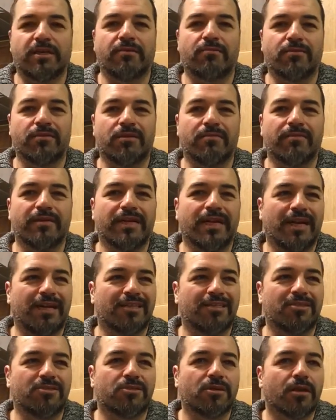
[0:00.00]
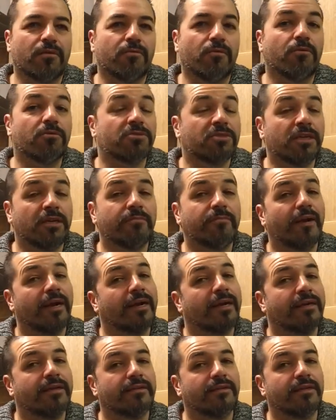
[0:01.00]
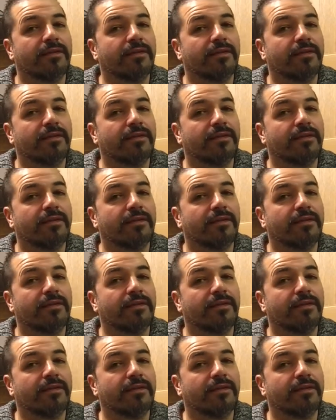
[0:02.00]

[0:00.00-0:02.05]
out on the relaxing time or sit back at